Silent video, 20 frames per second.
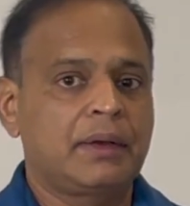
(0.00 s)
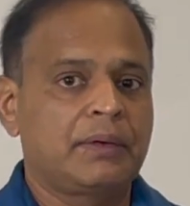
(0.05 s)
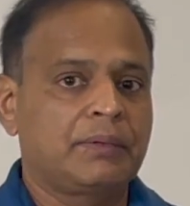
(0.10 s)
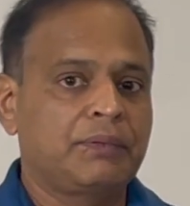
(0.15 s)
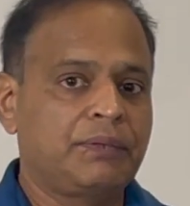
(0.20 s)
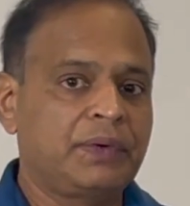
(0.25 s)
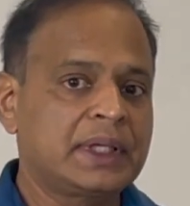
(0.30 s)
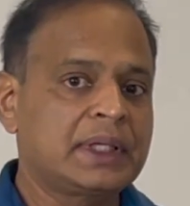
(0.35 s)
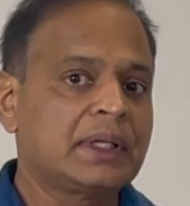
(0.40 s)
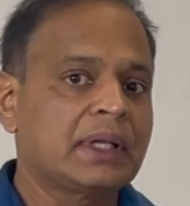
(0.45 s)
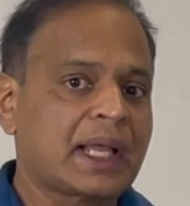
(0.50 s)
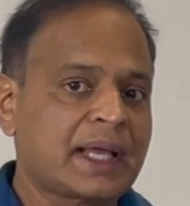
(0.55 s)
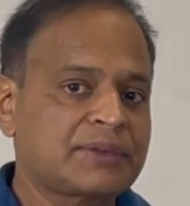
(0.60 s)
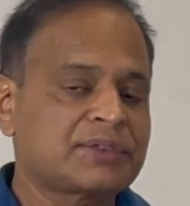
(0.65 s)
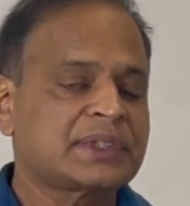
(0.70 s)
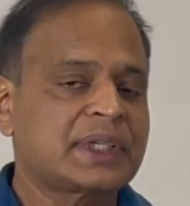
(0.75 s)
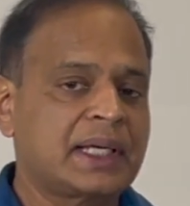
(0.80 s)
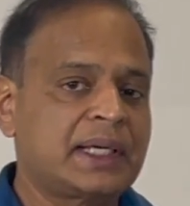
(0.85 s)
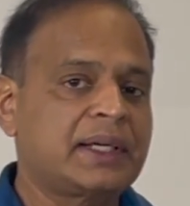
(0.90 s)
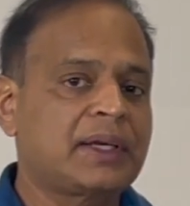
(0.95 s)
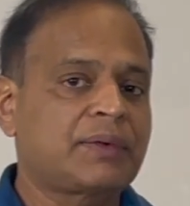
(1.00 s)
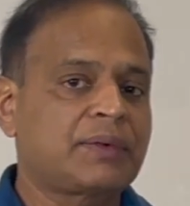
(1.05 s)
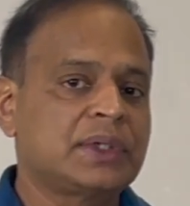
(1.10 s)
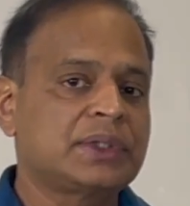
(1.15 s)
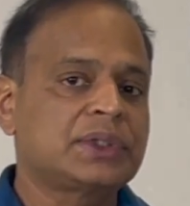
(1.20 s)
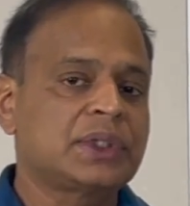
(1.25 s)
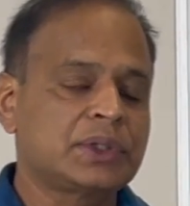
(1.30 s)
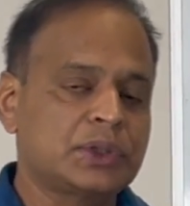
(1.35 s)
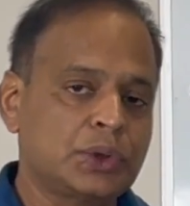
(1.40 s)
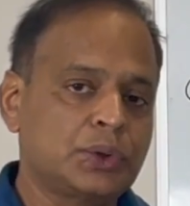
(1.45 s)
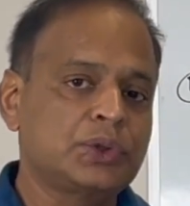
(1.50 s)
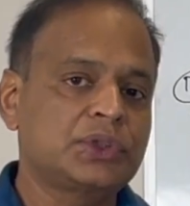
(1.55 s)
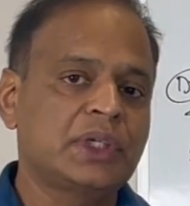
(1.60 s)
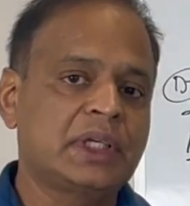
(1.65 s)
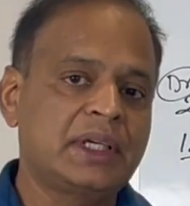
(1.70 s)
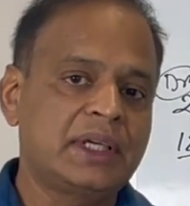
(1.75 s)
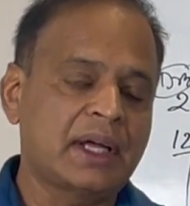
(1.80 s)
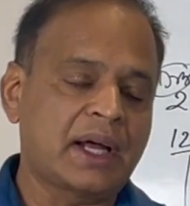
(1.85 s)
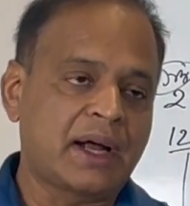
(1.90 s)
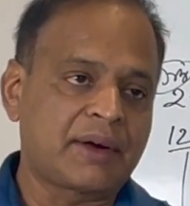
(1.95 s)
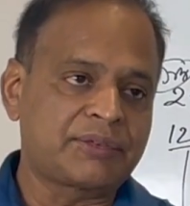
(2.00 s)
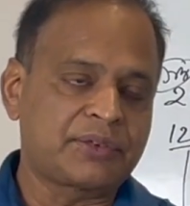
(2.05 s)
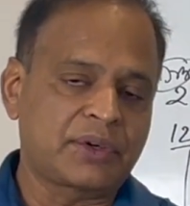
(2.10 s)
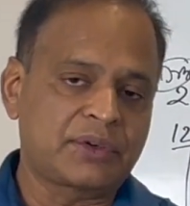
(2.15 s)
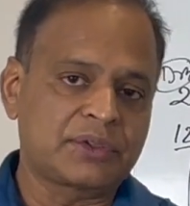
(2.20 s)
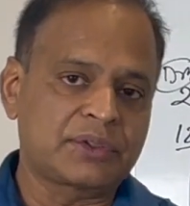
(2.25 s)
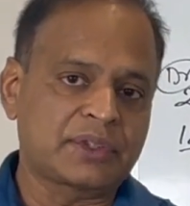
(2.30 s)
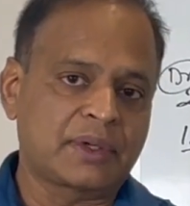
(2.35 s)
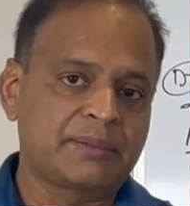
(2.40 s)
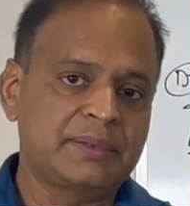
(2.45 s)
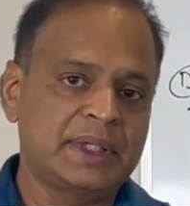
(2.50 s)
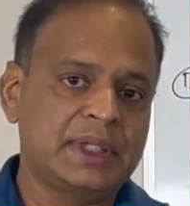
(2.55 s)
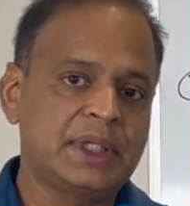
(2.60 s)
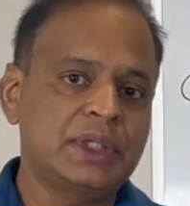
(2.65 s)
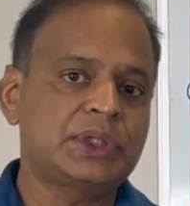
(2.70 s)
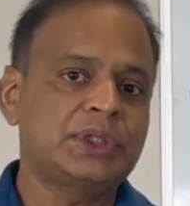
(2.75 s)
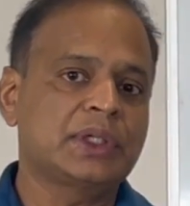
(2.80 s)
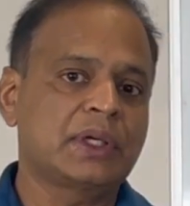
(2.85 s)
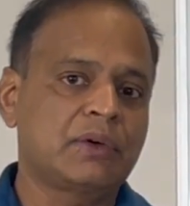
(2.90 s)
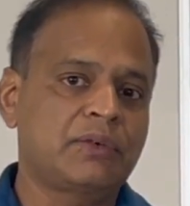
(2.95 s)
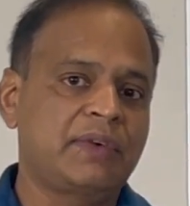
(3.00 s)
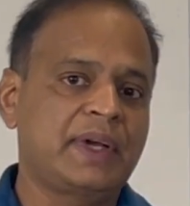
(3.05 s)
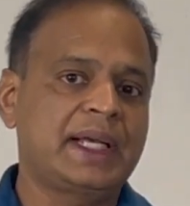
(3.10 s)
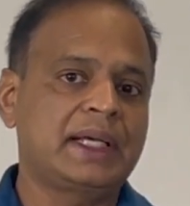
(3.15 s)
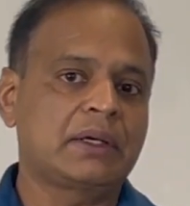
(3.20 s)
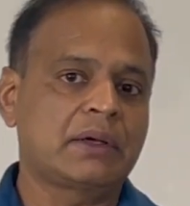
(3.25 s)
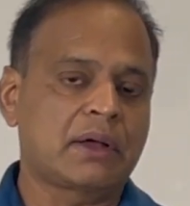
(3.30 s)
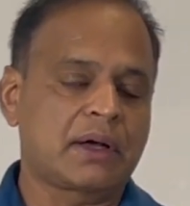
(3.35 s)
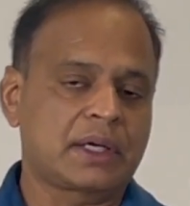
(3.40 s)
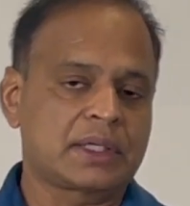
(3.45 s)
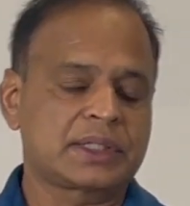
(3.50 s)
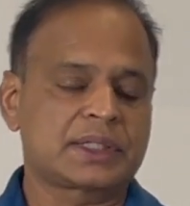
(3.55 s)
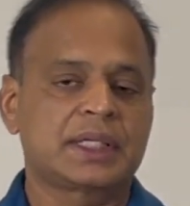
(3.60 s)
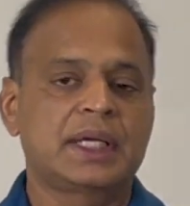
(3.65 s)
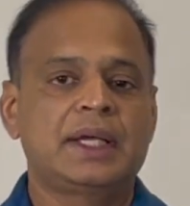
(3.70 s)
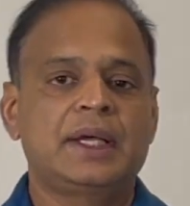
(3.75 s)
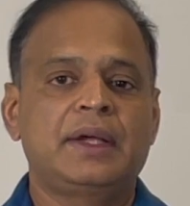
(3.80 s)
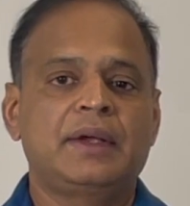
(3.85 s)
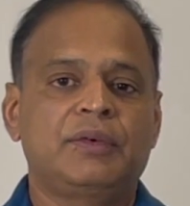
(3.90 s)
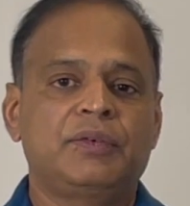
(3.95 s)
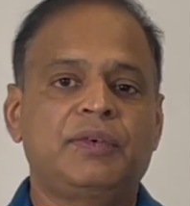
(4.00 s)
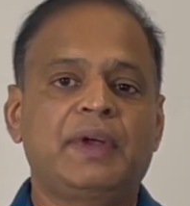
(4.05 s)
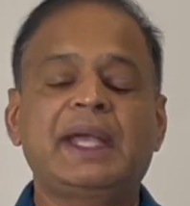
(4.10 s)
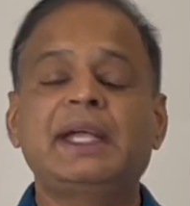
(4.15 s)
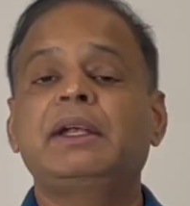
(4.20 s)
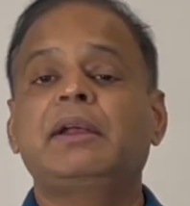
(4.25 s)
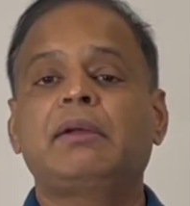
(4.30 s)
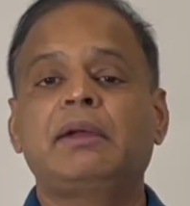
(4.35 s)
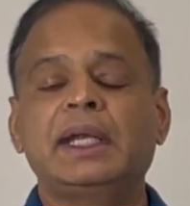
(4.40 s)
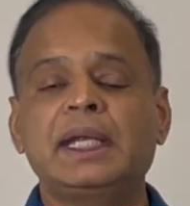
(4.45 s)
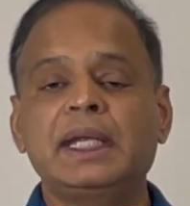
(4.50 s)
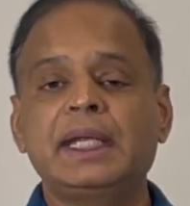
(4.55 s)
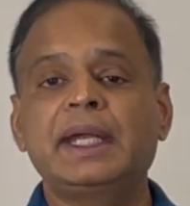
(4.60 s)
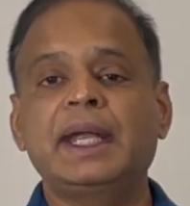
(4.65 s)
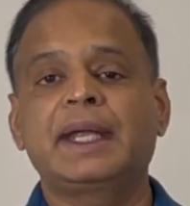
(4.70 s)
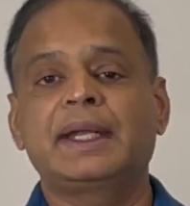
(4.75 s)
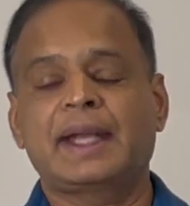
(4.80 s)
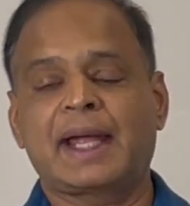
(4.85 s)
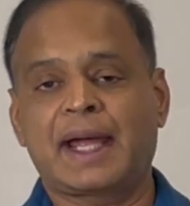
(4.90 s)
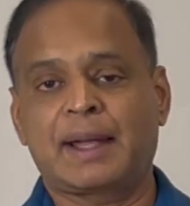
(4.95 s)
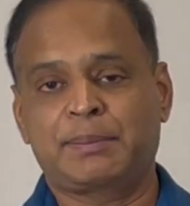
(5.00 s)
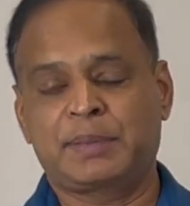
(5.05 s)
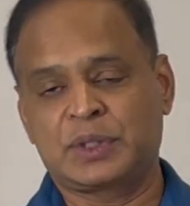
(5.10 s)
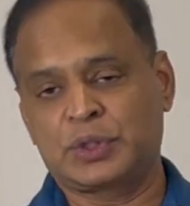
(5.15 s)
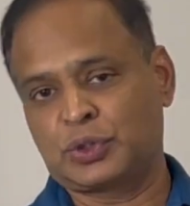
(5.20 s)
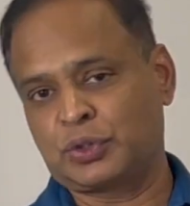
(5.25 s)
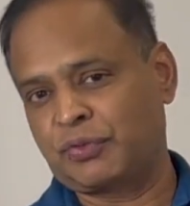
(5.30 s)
with lifestyle interventions, usually after some initial weight loss, weight regain happens.